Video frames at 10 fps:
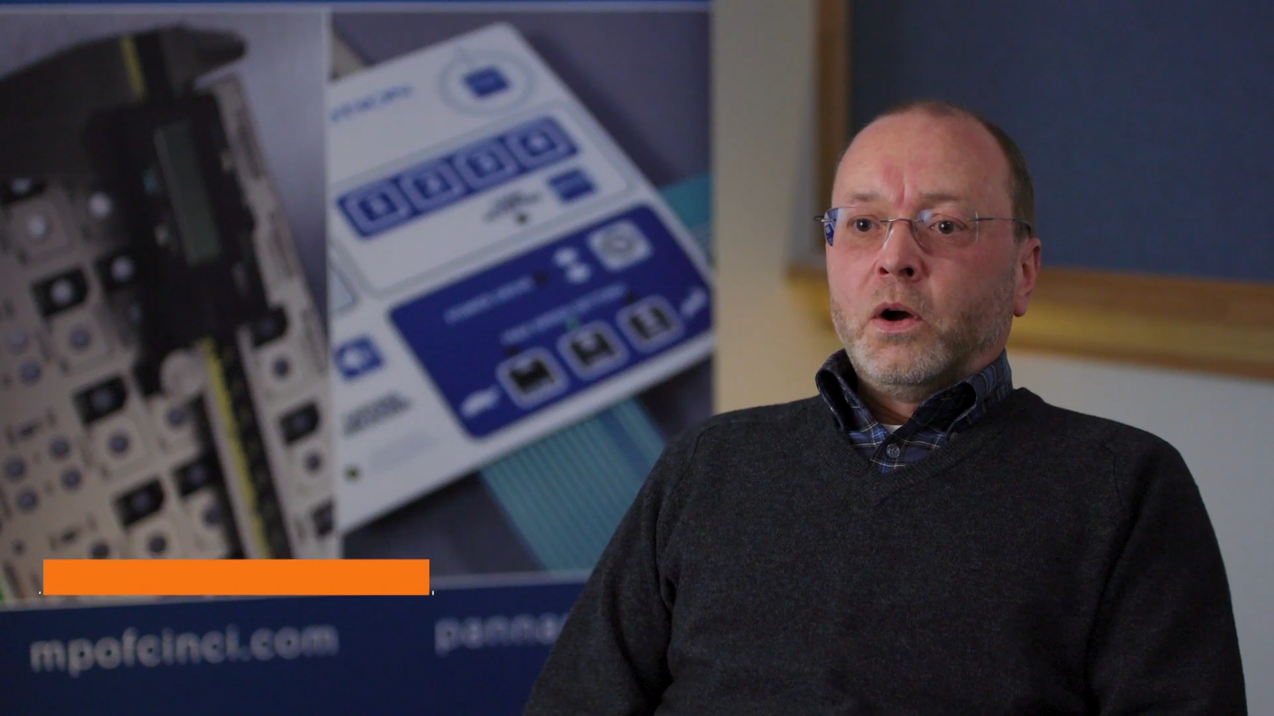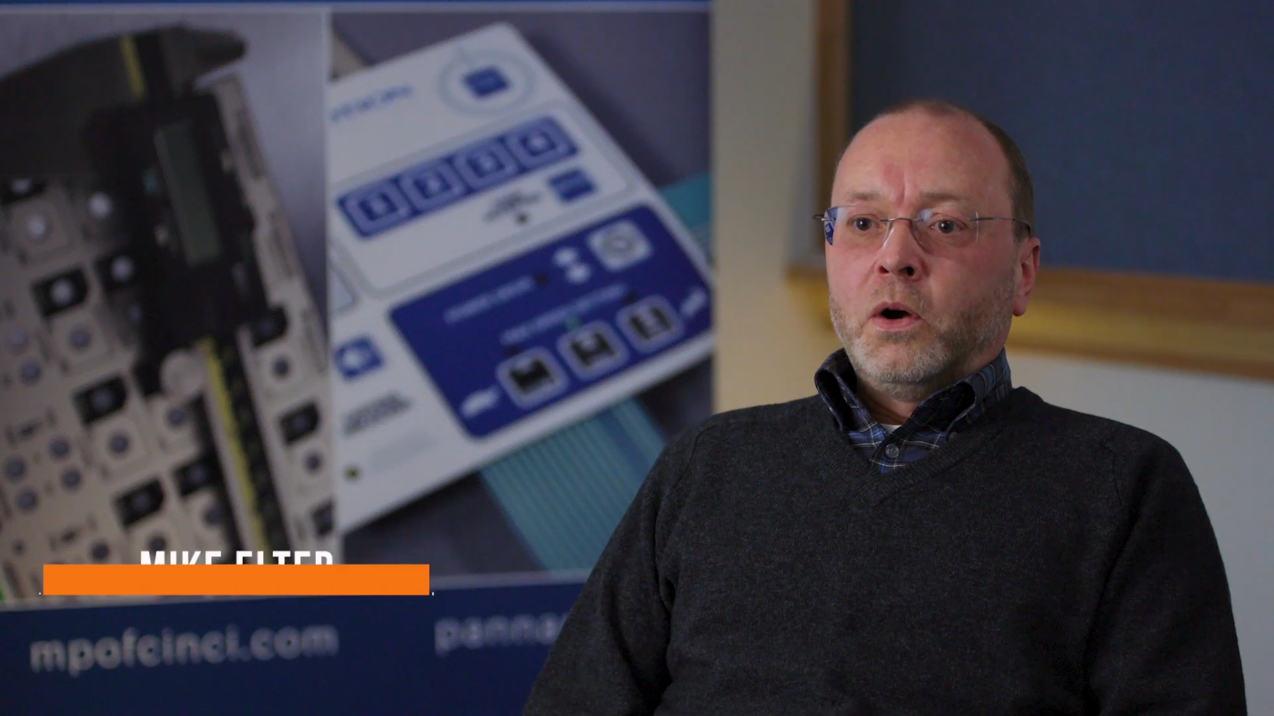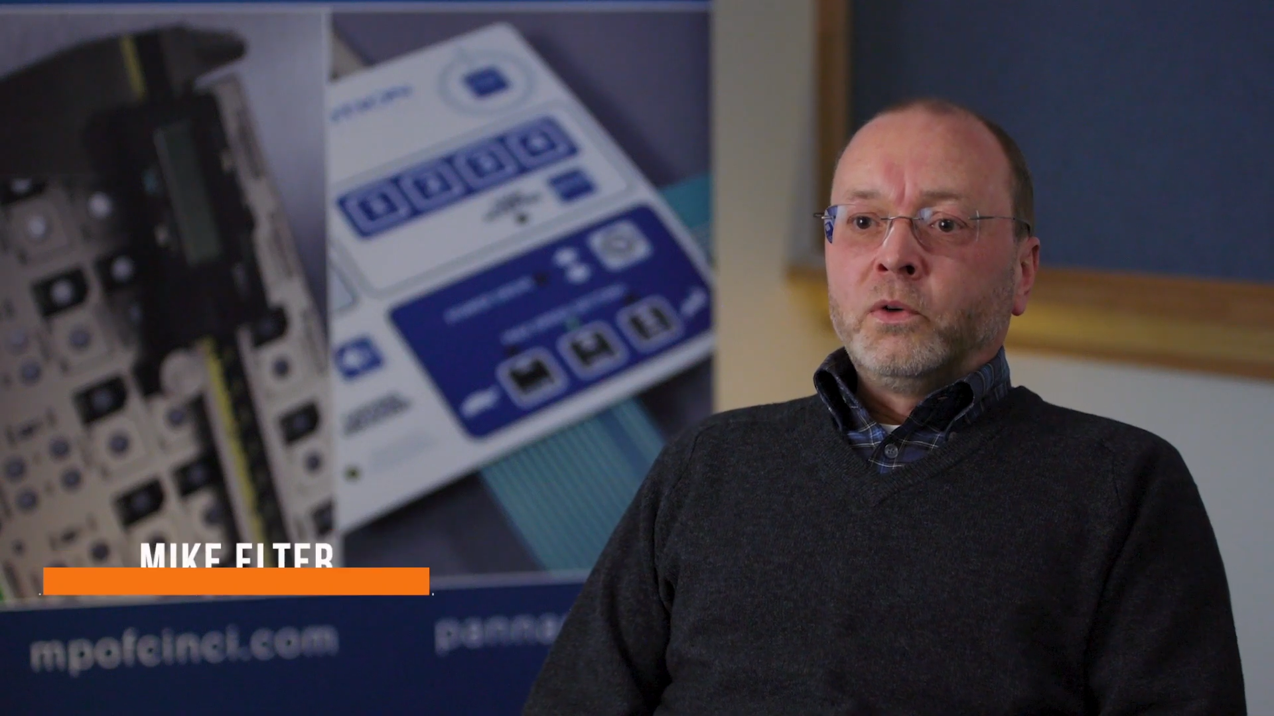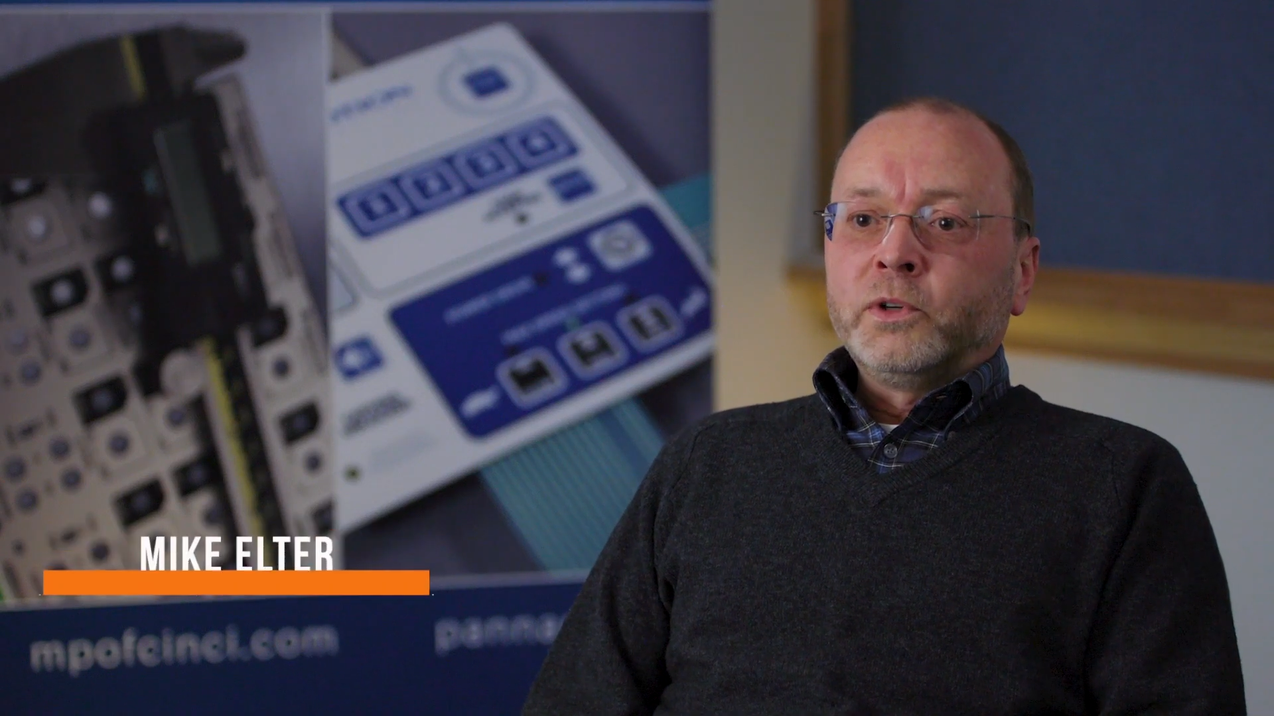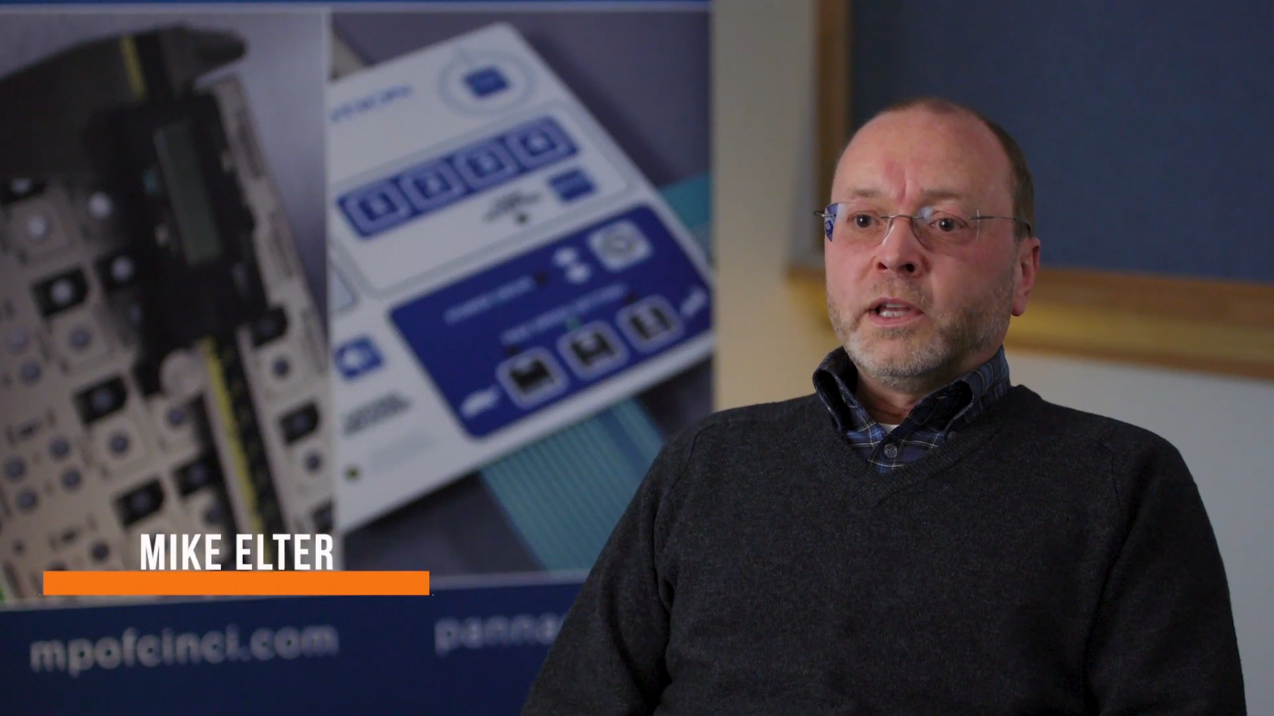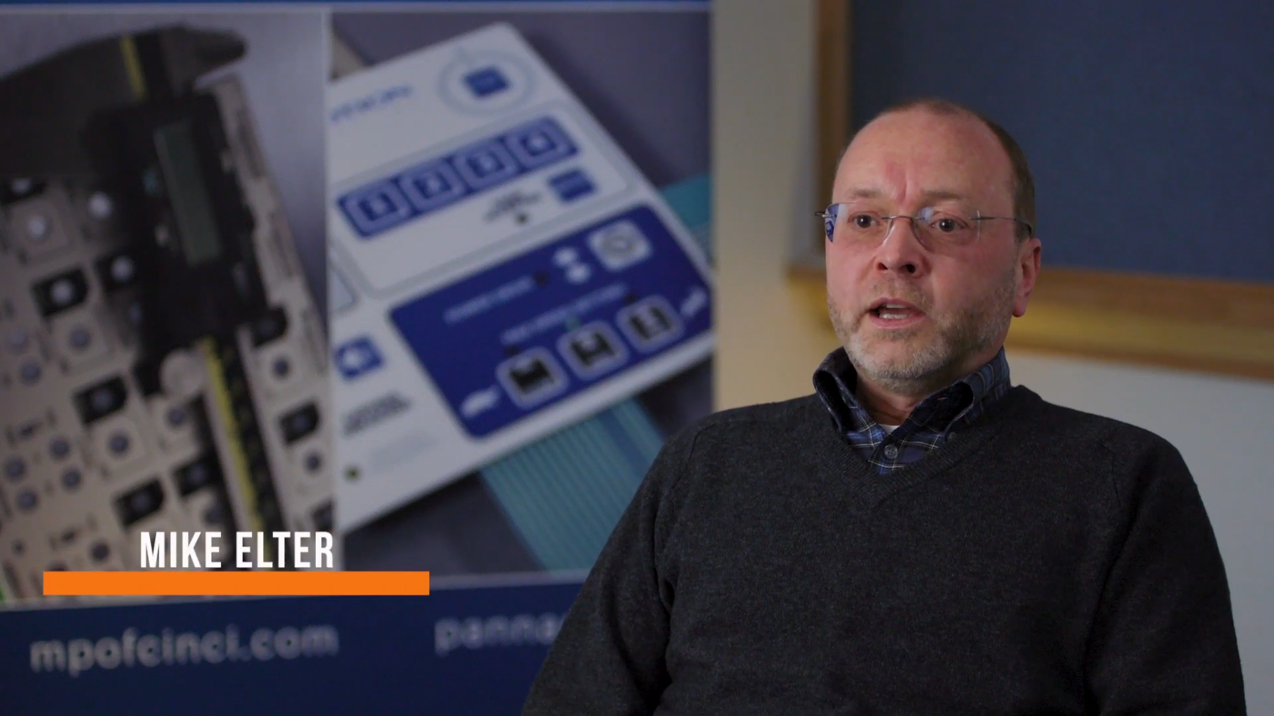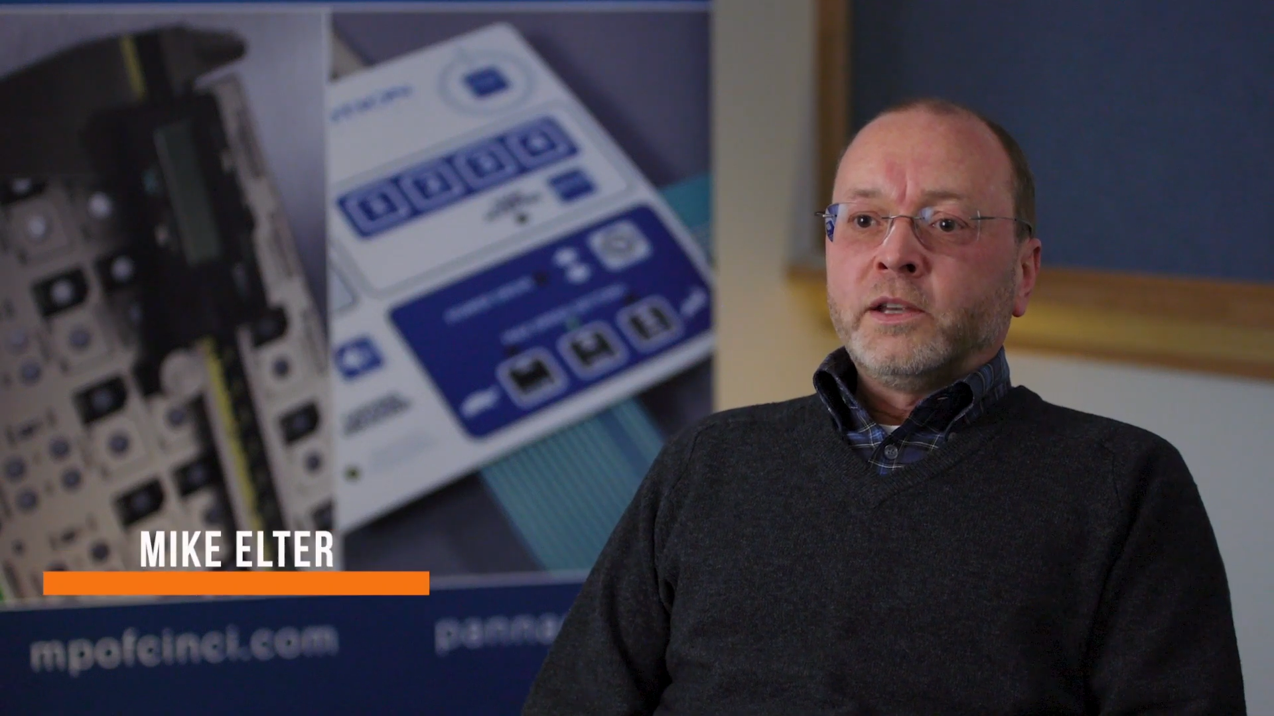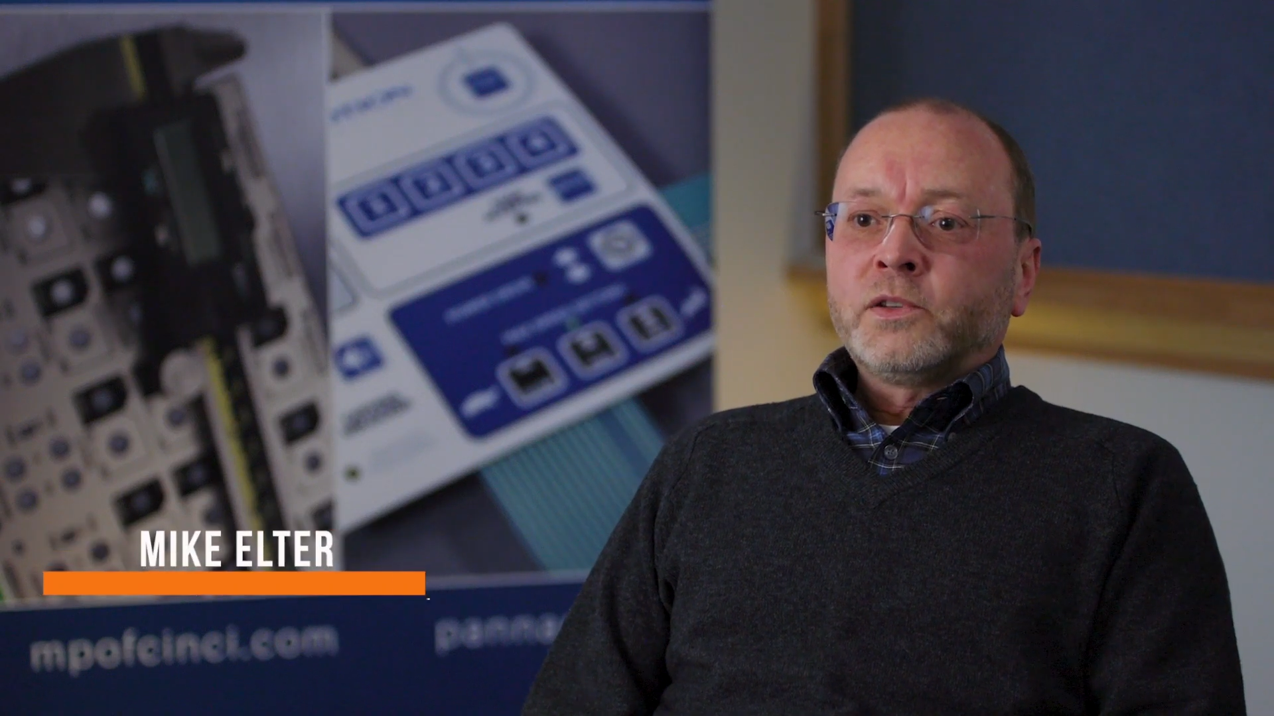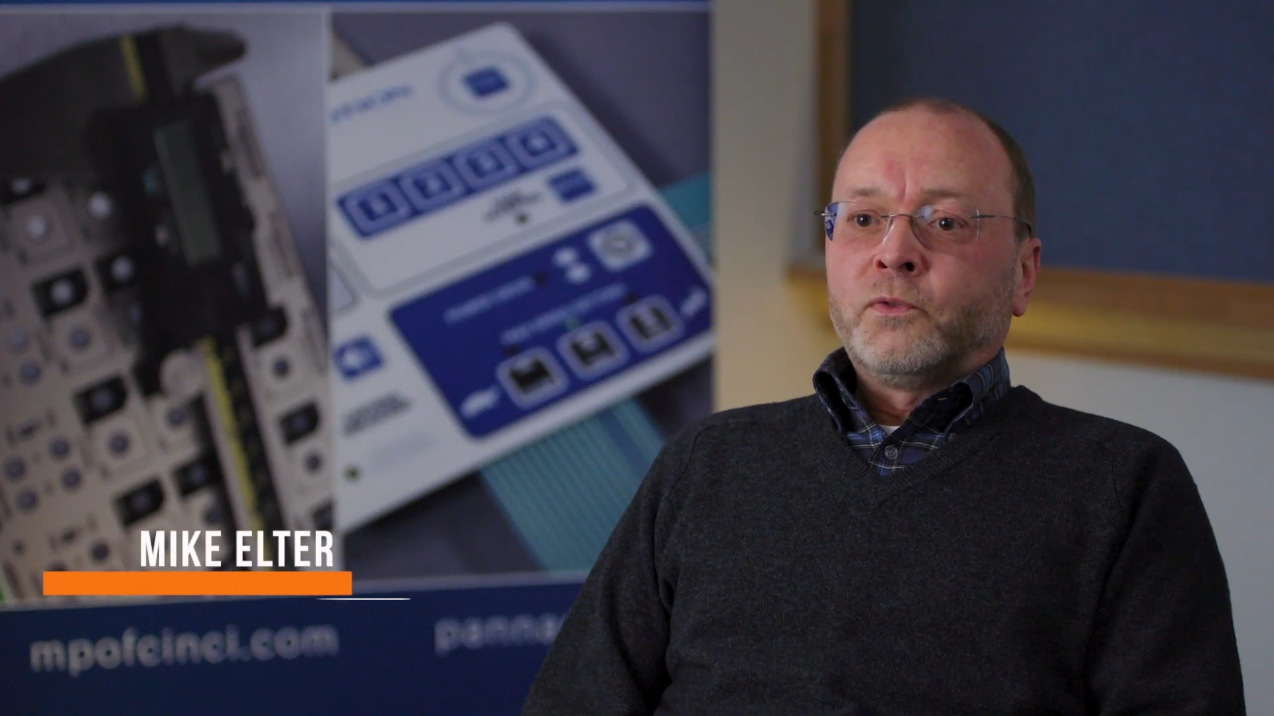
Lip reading: Overlays